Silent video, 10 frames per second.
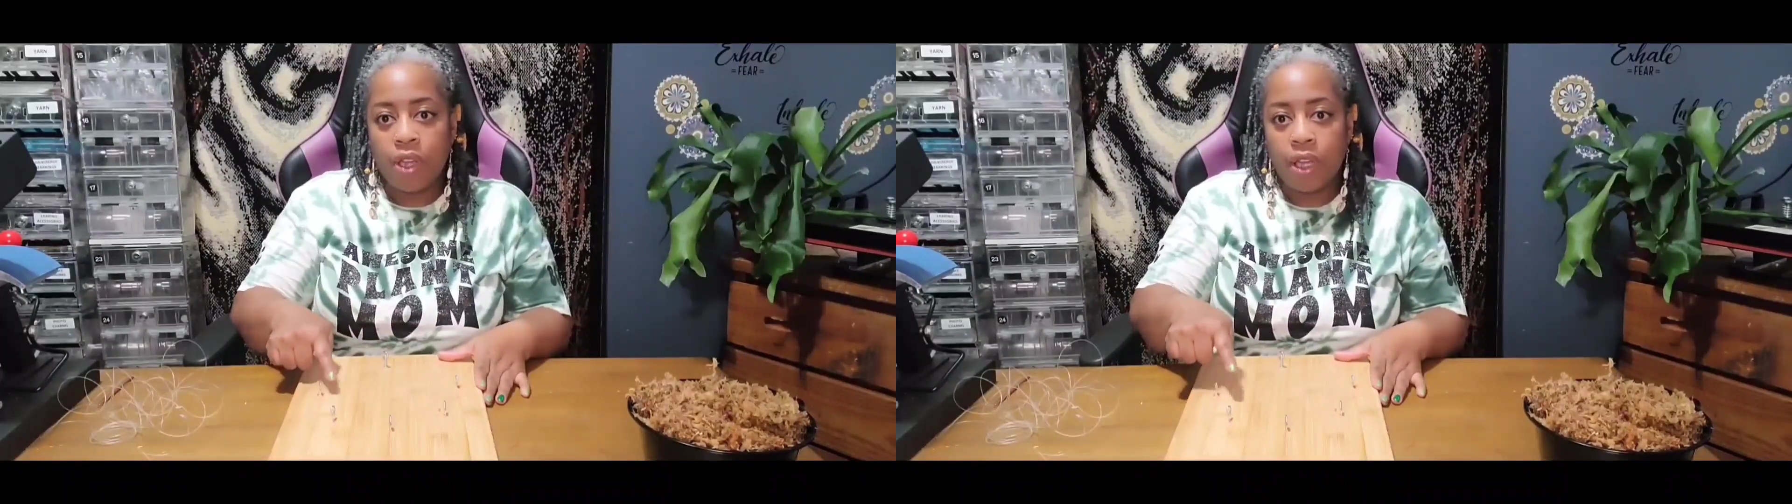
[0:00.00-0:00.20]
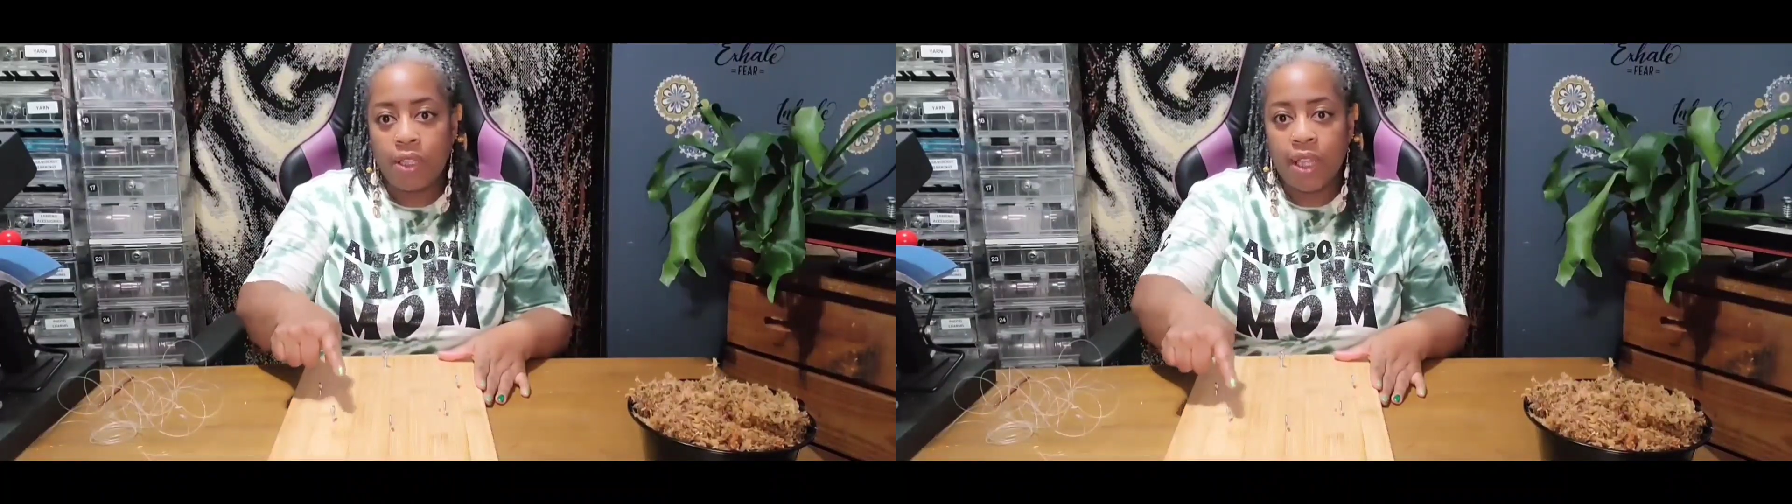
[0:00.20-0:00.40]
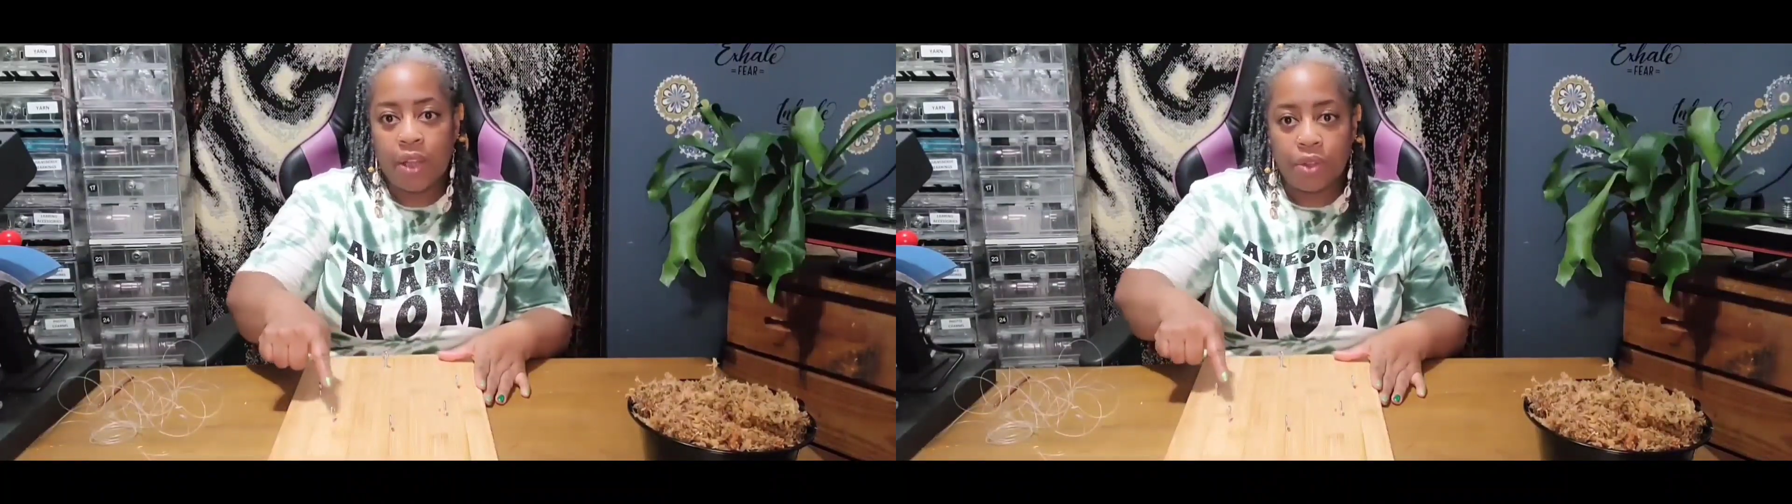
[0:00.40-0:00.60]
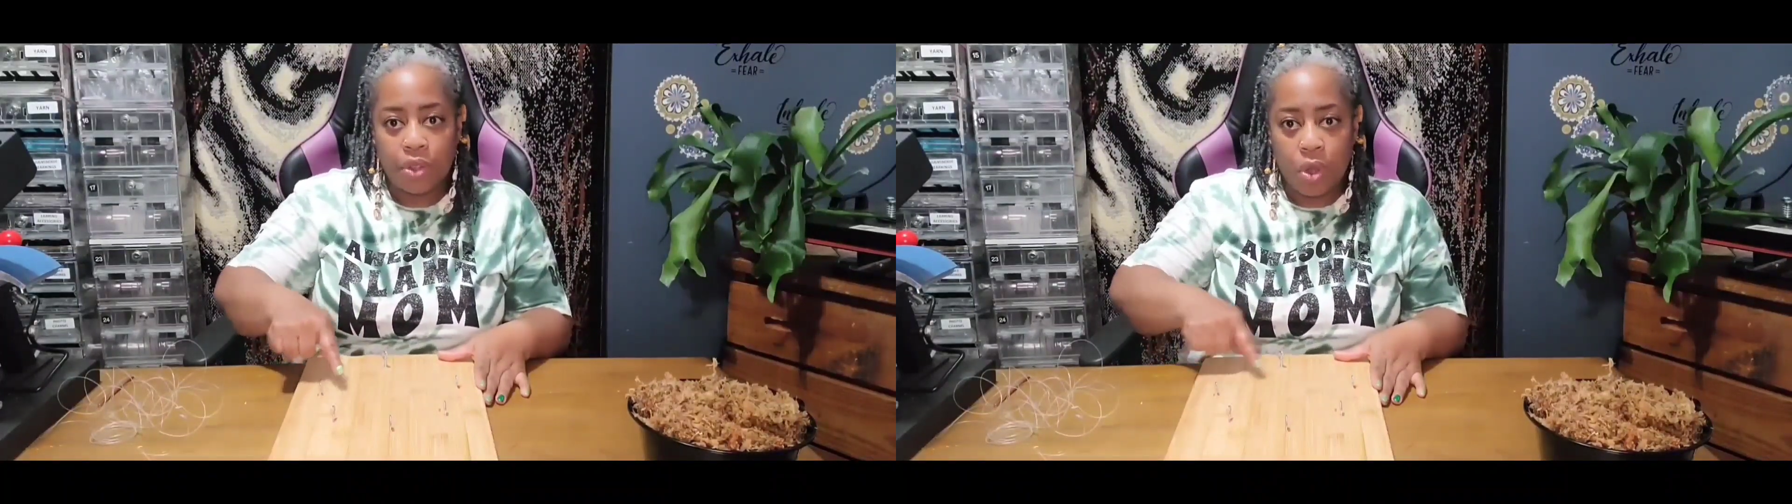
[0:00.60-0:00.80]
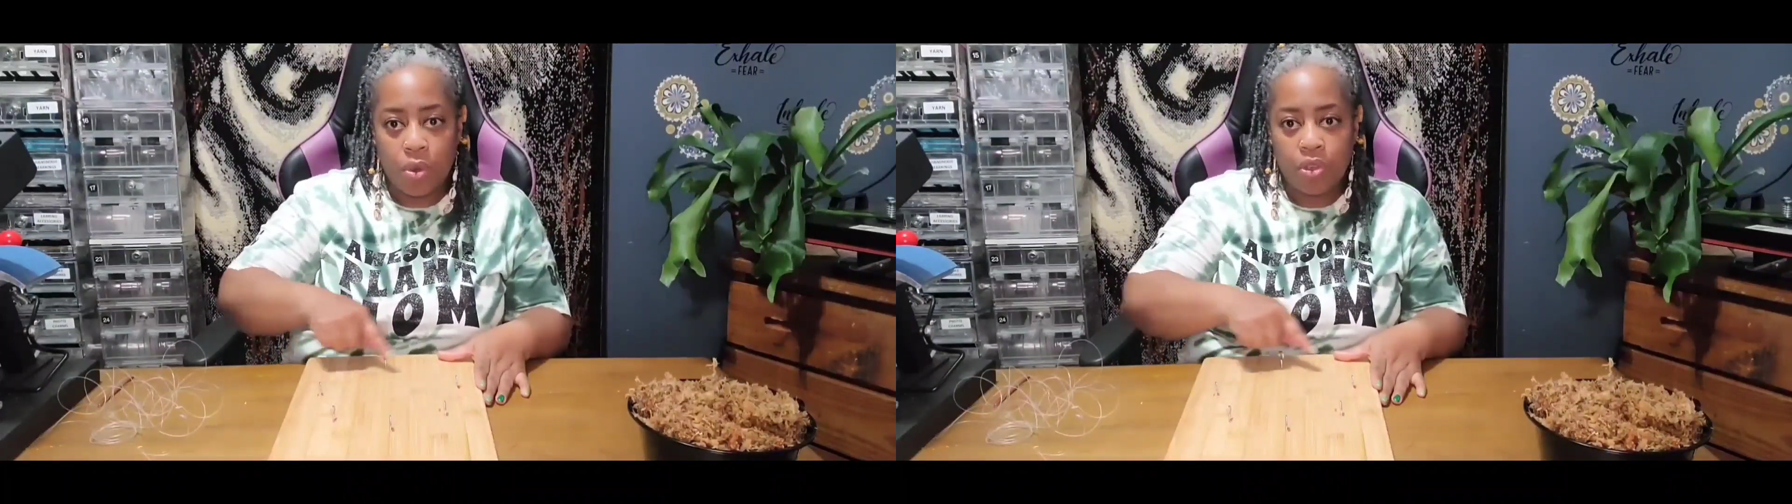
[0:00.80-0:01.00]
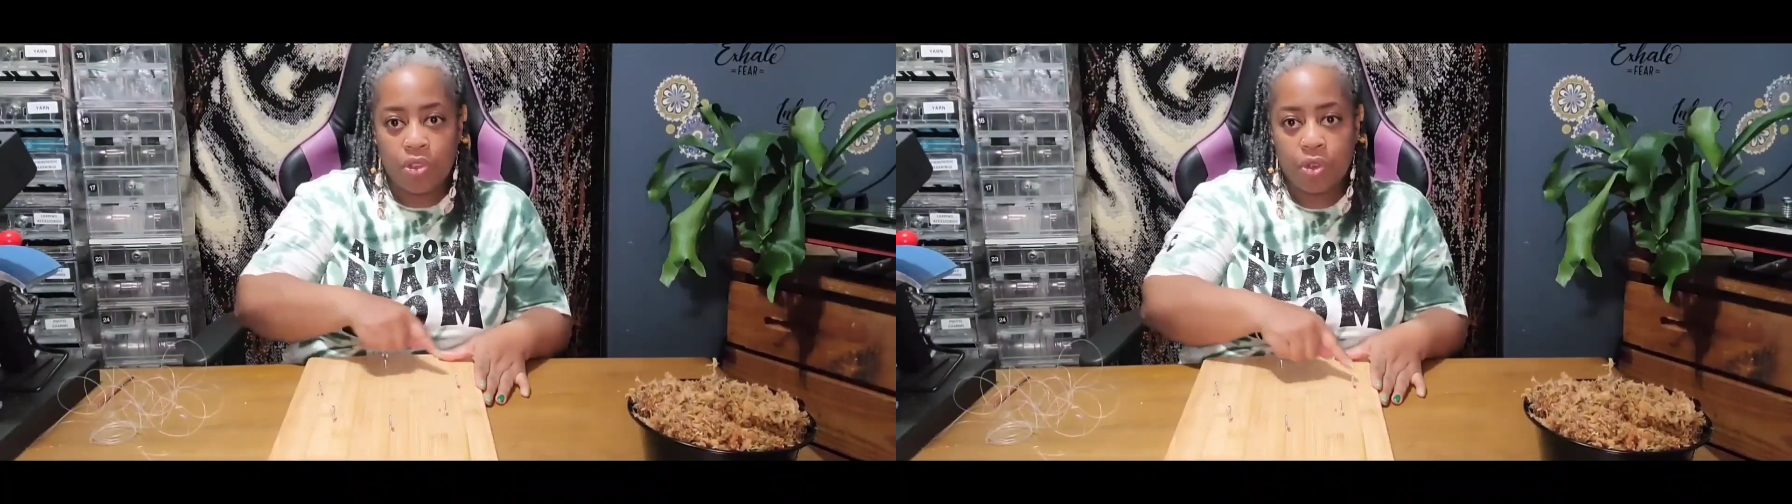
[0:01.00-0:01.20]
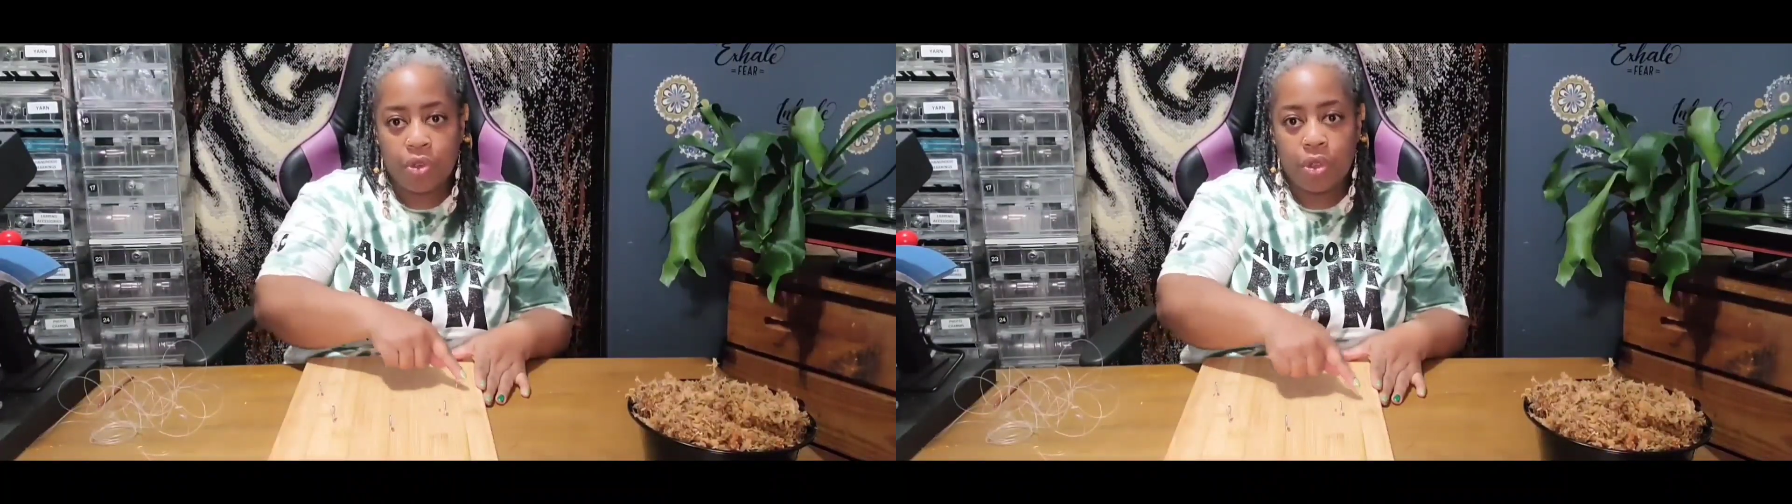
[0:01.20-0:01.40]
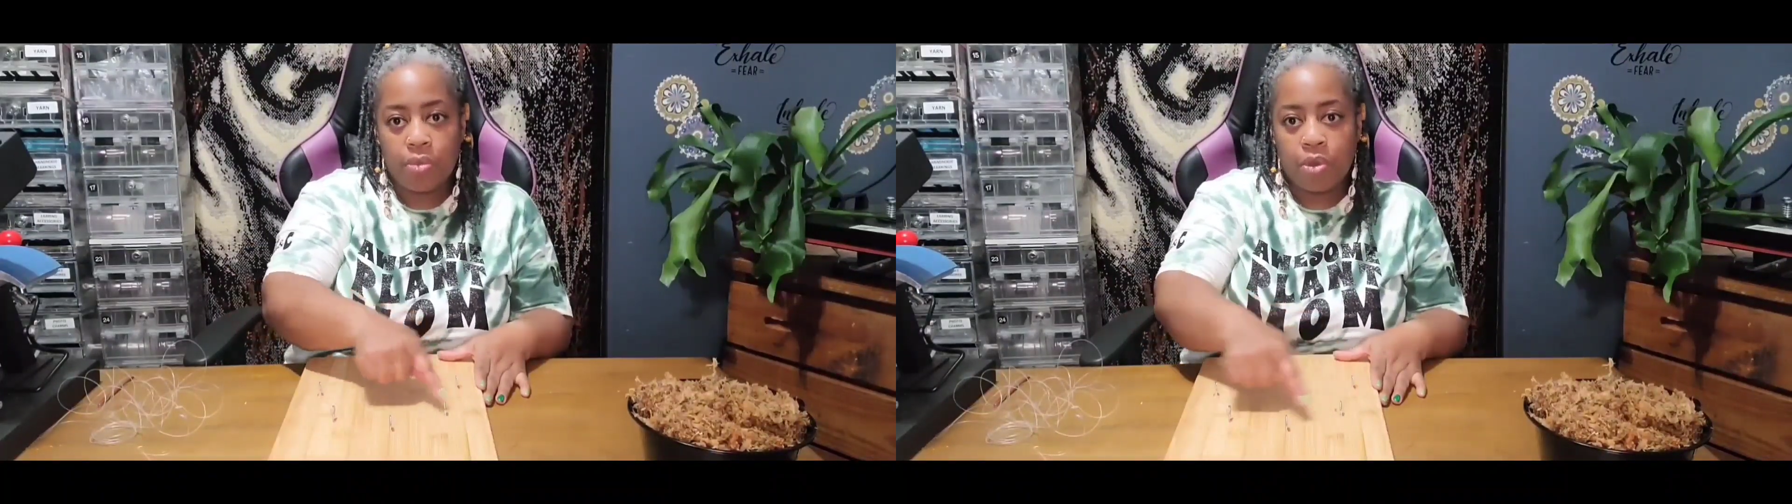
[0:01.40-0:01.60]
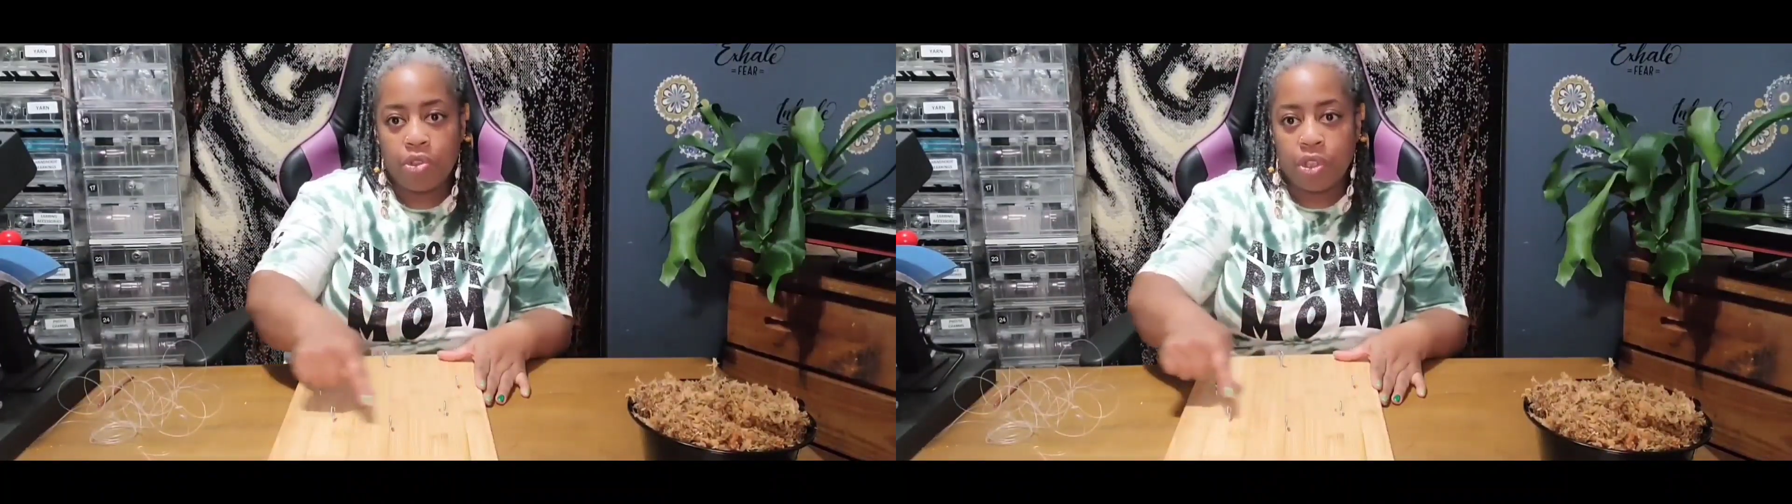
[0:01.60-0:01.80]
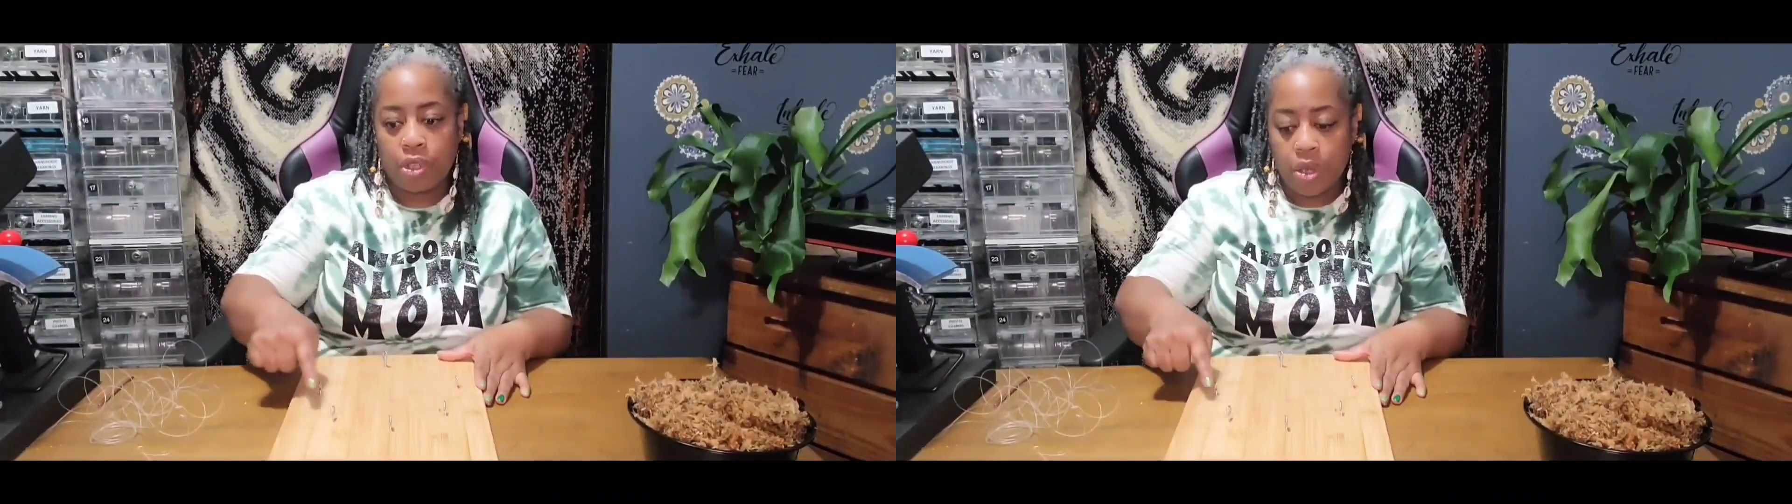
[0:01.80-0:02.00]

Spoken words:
It's not going to go in a circular motion.